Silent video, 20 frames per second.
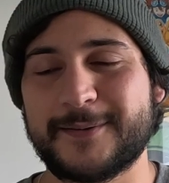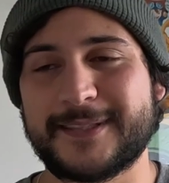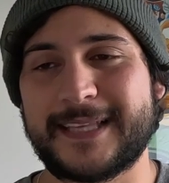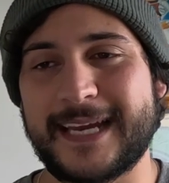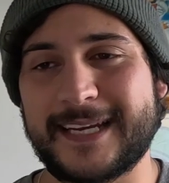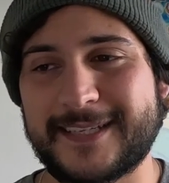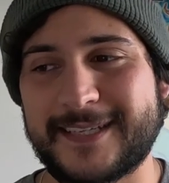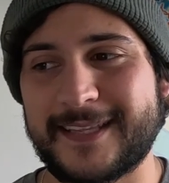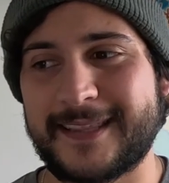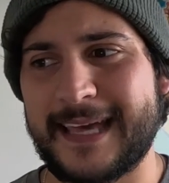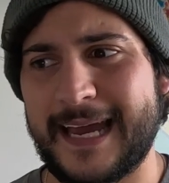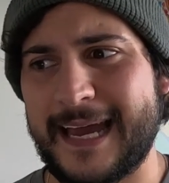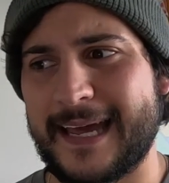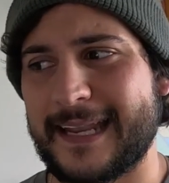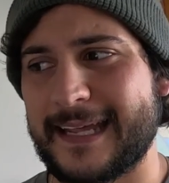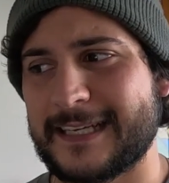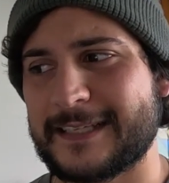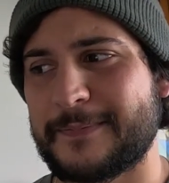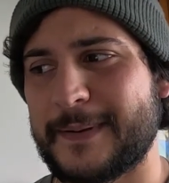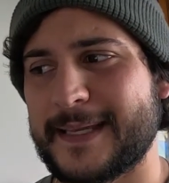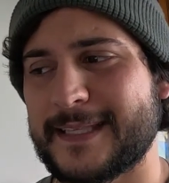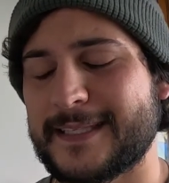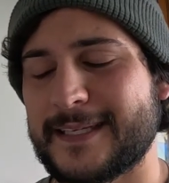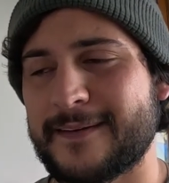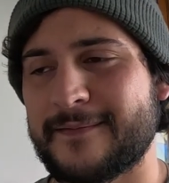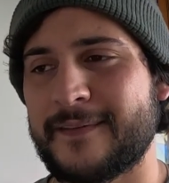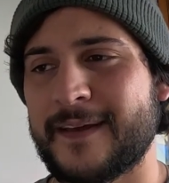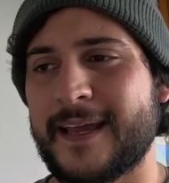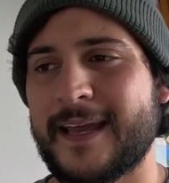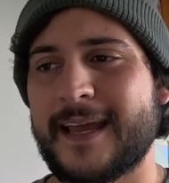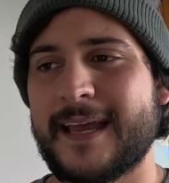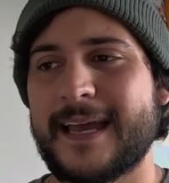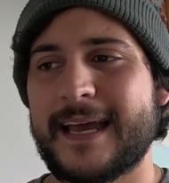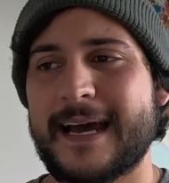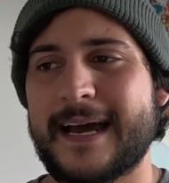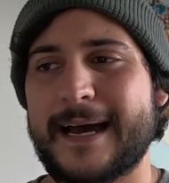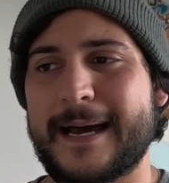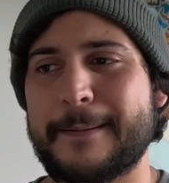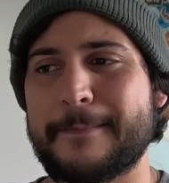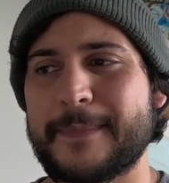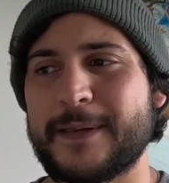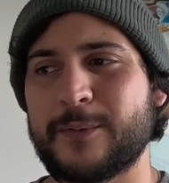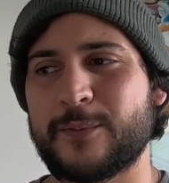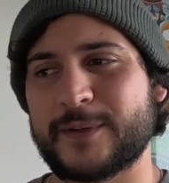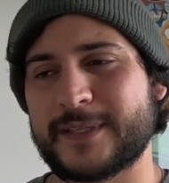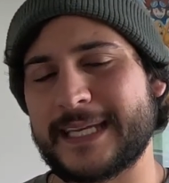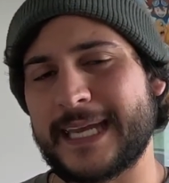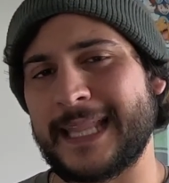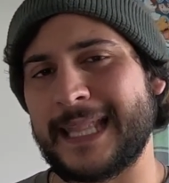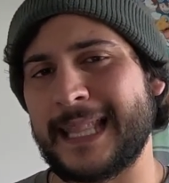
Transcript: it was actually that expensive. Um, it was